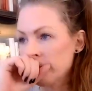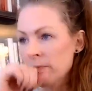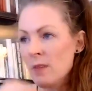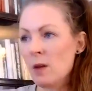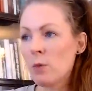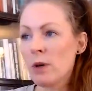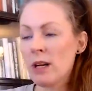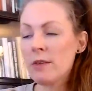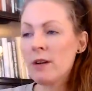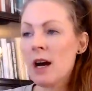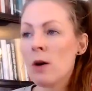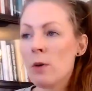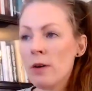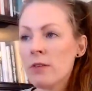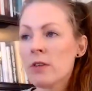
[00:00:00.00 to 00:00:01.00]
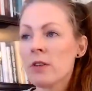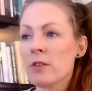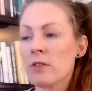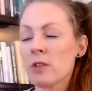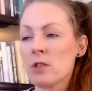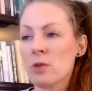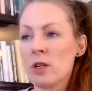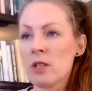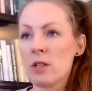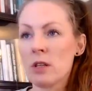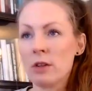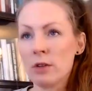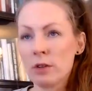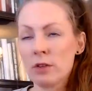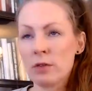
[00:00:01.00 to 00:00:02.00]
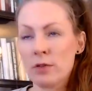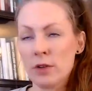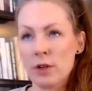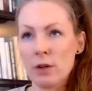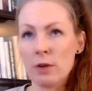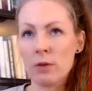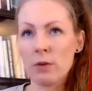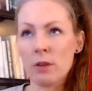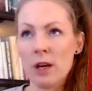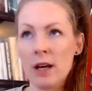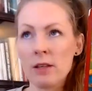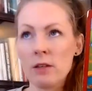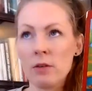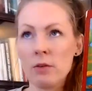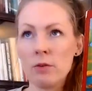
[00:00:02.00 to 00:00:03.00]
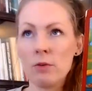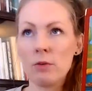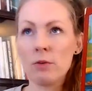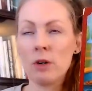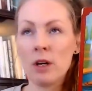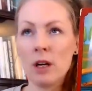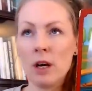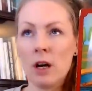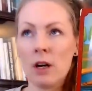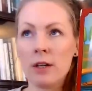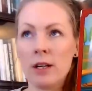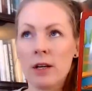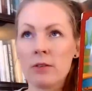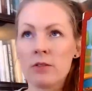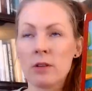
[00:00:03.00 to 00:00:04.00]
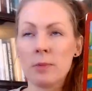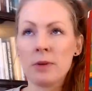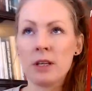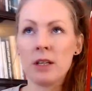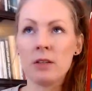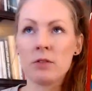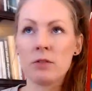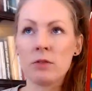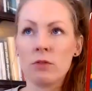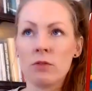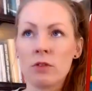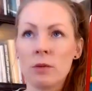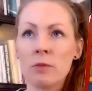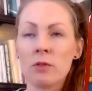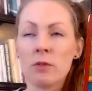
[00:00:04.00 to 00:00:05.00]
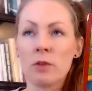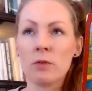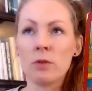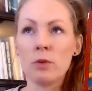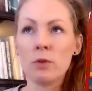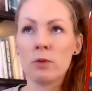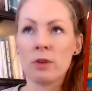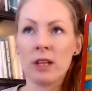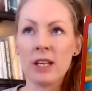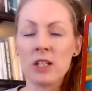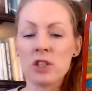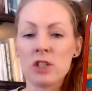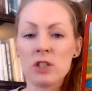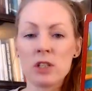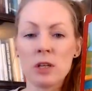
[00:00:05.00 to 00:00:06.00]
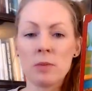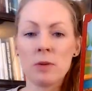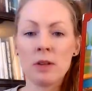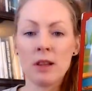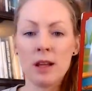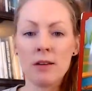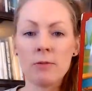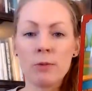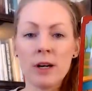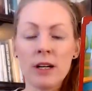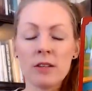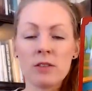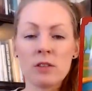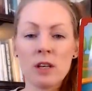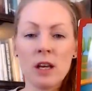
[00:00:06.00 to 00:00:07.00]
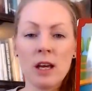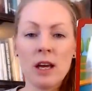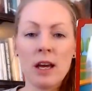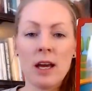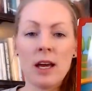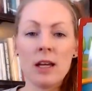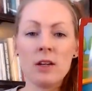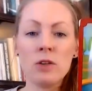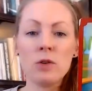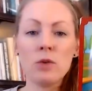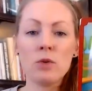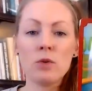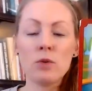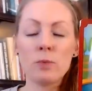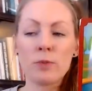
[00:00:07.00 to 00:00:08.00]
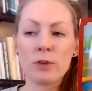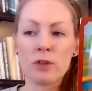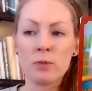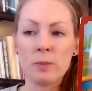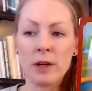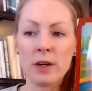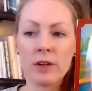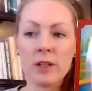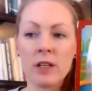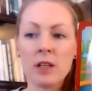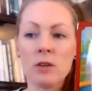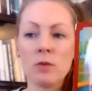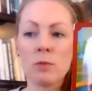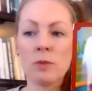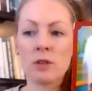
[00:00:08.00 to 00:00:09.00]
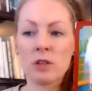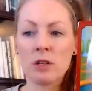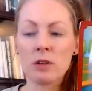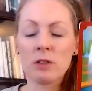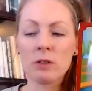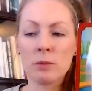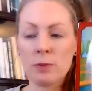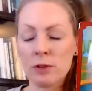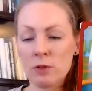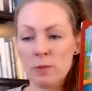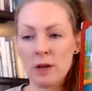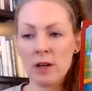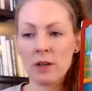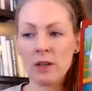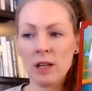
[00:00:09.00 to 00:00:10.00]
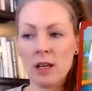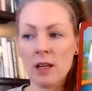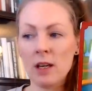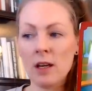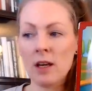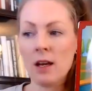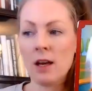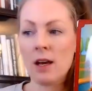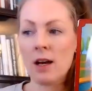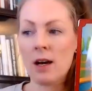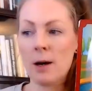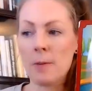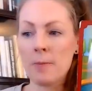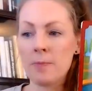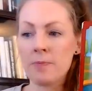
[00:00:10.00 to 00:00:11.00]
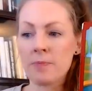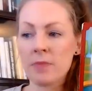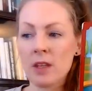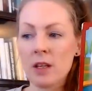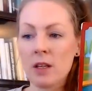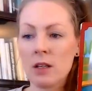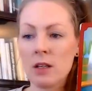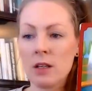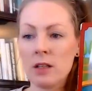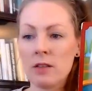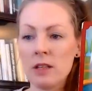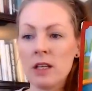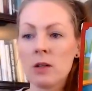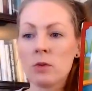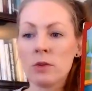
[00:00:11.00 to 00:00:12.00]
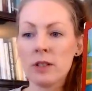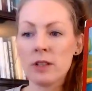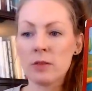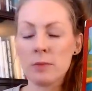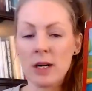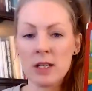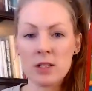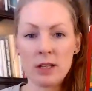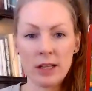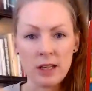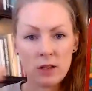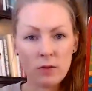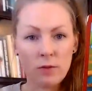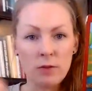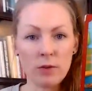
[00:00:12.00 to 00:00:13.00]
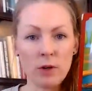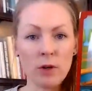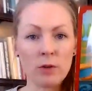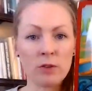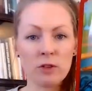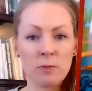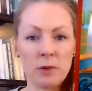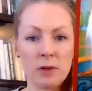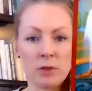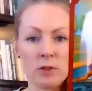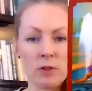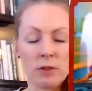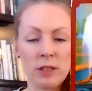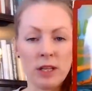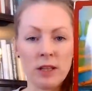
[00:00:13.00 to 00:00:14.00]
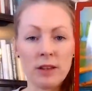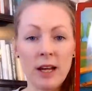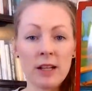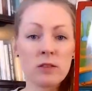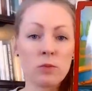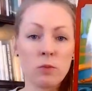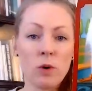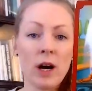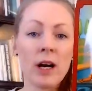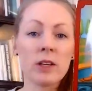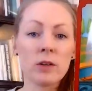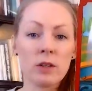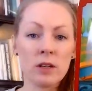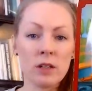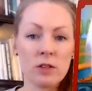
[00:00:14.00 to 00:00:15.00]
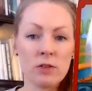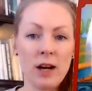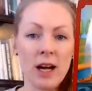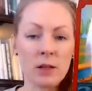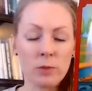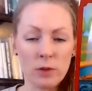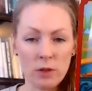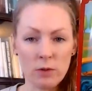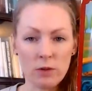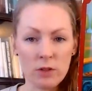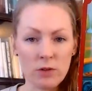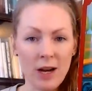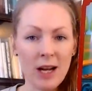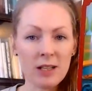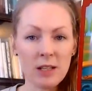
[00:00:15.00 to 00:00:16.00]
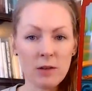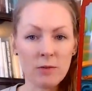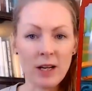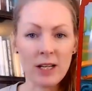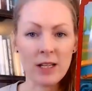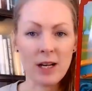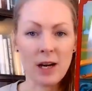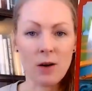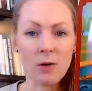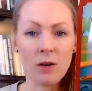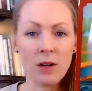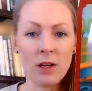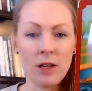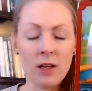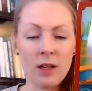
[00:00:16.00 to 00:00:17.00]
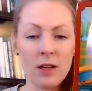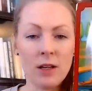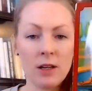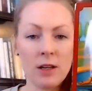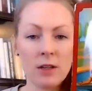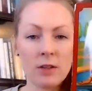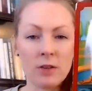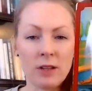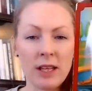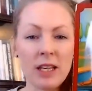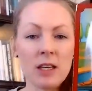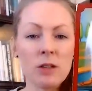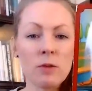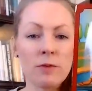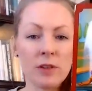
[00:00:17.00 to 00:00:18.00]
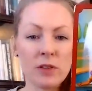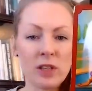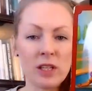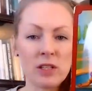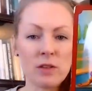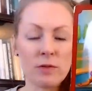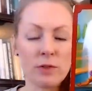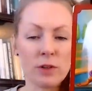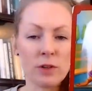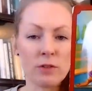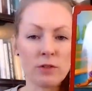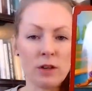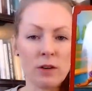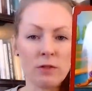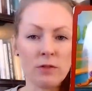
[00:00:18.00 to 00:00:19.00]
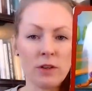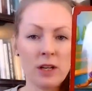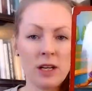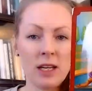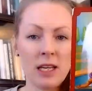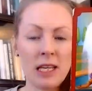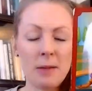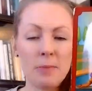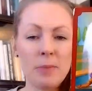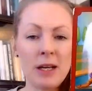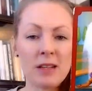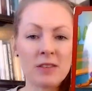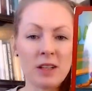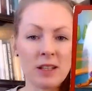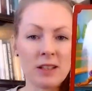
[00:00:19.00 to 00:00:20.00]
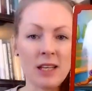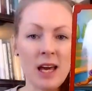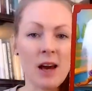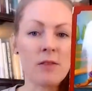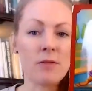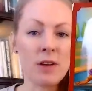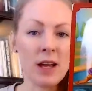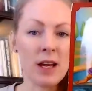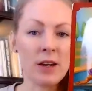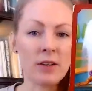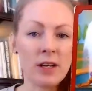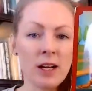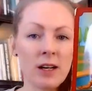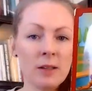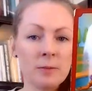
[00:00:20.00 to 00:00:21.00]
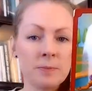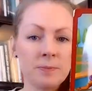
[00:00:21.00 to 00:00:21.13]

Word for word: whatever, however the situation looks for you, that you are now stepping into some sort of new relationship love-wise and new prosperity, new material prosperity. It's equally as much like you've grown spiritually, and that's why you can attract what you're attracting right now. You're laying a new foundation for yourself in basically every area.